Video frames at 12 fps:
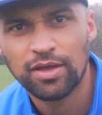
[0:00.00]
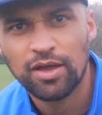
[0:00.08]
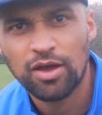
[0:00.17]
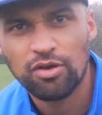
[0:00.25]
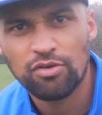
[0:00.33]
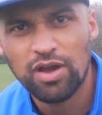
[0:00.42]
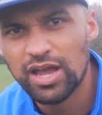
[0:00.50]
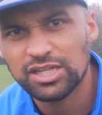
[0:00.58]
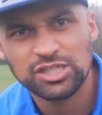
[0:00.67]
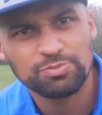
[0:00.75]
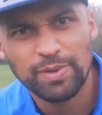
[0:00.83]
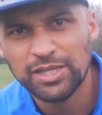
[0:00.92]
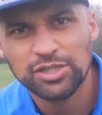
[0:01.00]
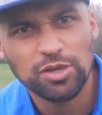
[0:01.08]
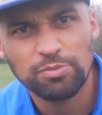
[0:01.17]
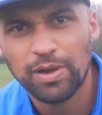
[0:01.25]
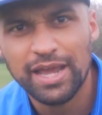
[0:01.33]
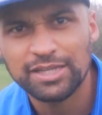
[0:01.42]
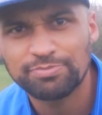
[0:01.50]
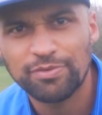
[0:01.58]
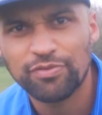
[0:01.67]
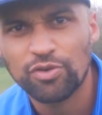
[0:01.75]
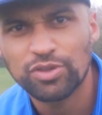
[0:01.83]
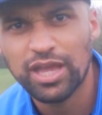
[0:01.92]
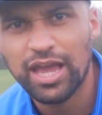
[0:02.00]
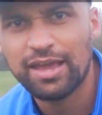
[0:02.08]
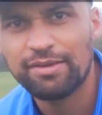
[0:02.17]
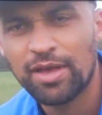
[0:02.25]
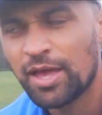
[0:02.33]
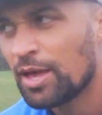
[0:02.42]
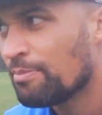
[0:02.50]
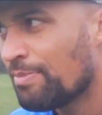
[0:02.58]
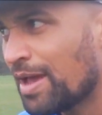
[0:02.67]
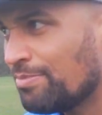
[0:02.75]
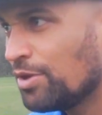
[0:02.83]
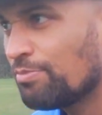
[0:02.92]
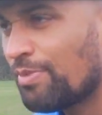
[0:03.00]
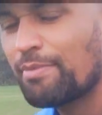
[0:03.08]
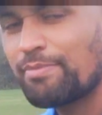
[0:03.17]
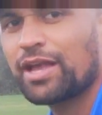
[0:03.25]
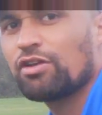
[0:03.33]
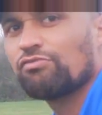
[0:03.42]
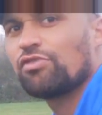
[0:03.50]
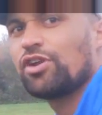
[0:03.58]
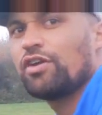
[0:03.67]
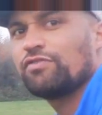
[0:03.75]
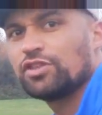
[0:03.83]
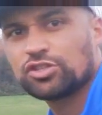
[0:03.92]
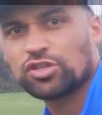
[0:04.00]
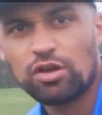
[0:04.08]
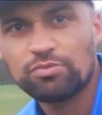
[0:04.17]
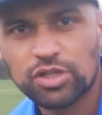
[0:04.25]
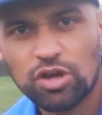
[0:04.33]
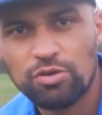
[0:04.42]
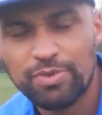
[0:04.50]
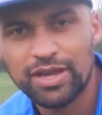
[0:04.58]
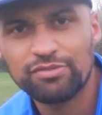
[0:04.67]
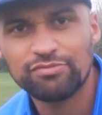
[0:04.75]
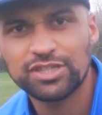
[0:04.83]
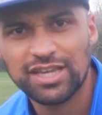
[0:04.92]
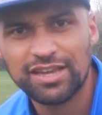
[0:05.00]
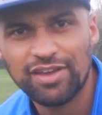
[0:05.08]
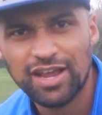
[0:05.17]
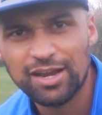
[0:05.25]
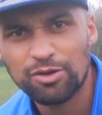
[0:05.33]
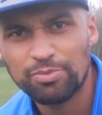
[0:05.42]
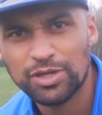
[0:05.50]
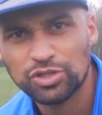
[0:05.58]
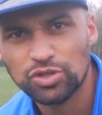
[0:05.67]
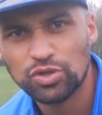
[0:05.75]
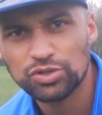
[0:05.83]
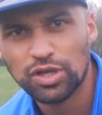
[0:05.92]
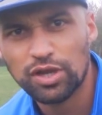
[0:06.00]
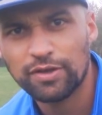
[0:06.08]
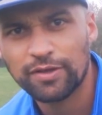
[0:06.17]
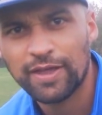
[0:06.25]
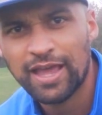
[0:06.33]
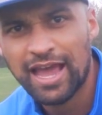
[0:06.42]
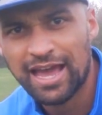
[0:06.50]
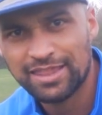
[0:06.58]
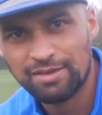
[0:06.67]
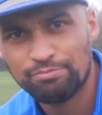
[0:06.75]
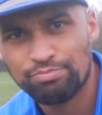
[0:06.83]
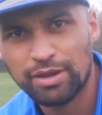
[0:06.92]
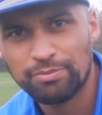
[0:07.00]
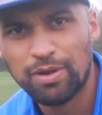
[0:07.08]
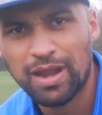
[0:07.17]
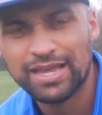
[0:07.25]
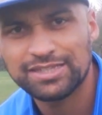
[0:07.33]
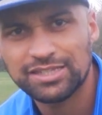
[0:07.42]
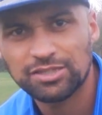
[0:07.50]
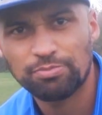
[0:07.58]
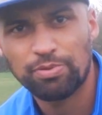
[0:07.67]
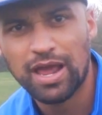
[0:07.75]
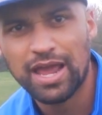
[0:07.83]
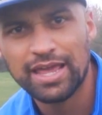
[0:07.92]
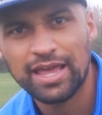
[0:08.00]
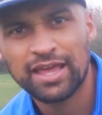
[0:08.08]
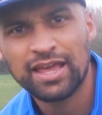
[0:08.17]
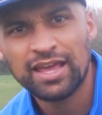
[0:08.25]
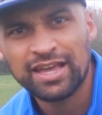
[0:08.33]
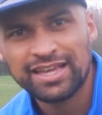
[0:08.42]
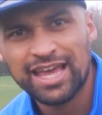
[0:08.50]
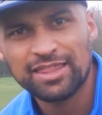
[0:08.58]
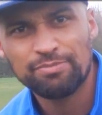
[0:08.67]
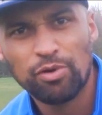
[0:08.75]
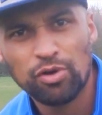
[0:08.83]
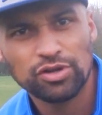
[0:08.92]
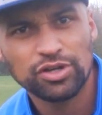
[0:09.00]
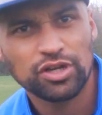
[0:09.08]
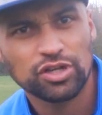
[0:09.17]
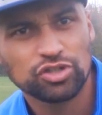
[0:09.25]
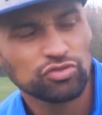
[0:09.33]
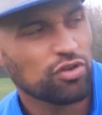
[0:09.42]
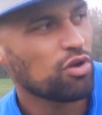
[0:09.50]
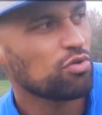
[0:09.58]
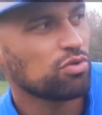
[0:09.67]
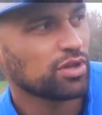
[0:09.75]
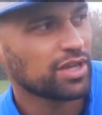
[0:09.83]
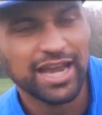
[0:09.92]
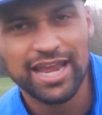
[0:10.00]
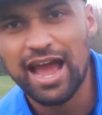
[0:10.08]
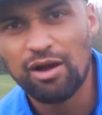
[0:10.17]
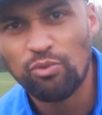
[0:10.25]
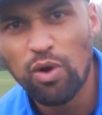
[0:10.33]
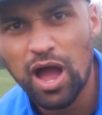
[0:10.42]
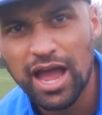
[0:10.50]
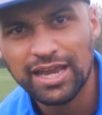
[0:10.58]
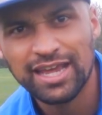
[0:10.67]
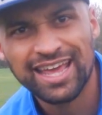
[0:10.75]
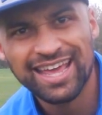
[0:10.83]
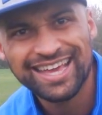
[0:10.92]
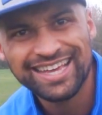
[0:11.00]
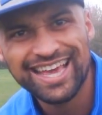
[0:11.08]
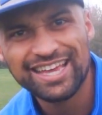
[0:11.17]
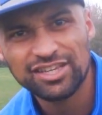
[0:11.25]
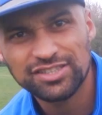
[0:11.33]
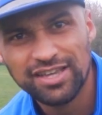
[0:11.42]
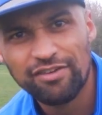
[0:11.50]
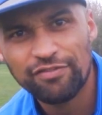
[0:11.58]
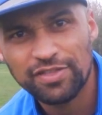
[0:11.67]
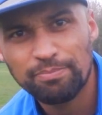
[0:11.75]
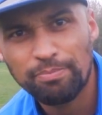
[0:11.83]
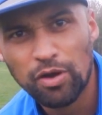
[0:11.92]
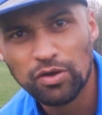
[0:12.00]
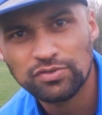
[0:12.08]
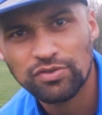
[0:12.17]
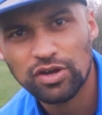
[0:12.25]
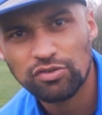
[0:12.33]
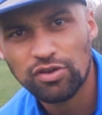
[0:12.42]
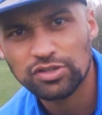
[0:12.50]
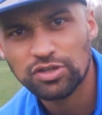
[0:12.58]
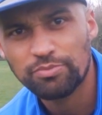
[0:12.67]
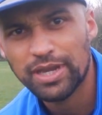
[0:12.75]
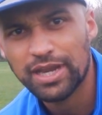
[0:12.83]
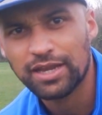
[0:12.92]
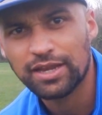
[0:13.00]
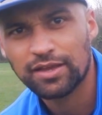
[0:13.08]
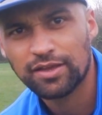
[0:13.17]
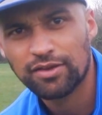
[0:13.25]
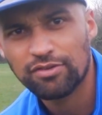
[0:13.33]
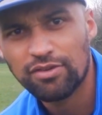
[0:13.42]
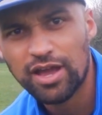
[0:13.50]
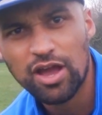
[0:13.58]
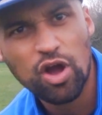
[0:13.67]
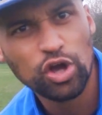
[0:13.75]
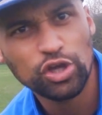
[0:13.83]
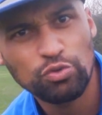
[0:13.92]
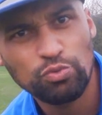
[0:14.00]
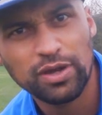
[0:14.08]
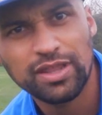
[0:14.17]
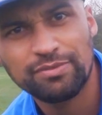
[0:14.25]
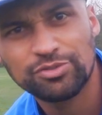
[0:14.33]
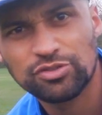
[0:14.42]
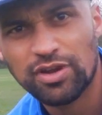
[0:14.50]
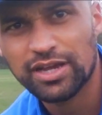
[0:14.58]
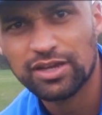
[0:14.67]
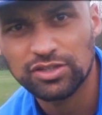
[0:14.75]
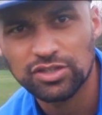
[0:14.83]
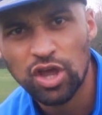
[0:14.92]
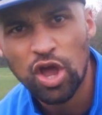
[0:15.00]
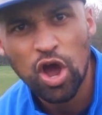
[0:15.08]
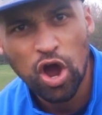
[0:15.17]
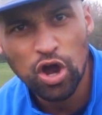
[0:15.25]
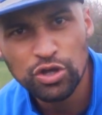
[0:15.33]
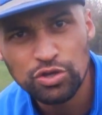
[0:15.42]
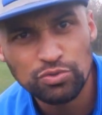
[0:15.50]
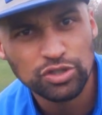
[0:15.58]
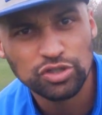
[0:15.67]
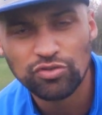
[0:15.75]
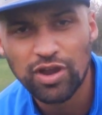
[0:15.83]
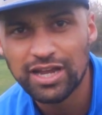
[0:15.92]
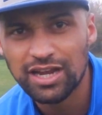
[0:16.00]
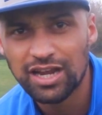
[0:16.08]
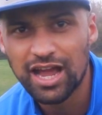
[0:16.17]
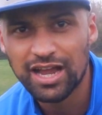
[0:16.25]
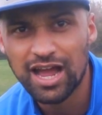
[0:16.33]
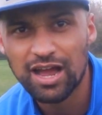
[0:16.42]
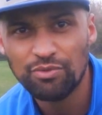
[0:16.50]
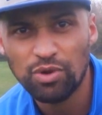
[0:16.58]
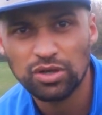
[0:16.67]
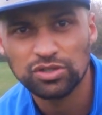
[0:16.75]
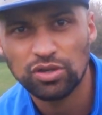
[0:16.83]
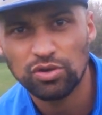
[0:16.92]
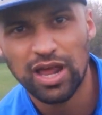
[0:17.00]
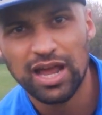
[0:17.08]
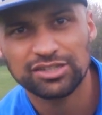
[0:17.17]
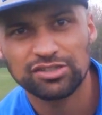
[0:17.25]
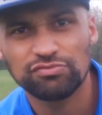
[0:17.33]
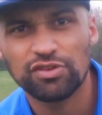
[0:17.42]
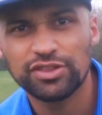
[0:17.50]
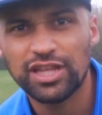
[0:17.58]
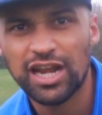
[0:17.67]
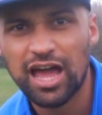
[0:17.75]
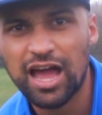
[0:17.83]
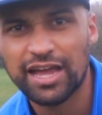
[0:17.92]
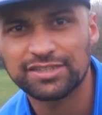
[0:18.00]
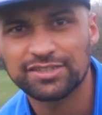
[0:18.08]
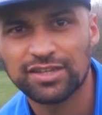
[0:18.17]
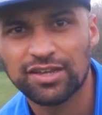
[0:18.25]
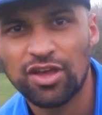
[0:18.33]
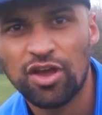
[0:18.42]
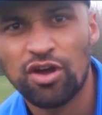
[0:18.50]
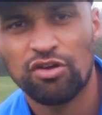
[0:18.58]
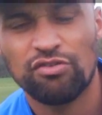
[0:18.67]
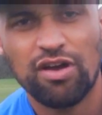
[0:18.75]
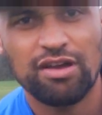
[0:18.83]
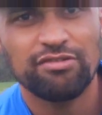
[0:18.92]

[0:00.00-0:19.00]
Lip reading: All right? Speak to your players before the game. Maybe you might make a run over the top to come in and receive it a little bit shorter and then bring players into play. Get the ball under control, get it out wide, get yourself in the box for a cross coming in. All right? Are you one of them strikers? Are you the striker like I was who likes to run the lines? All right?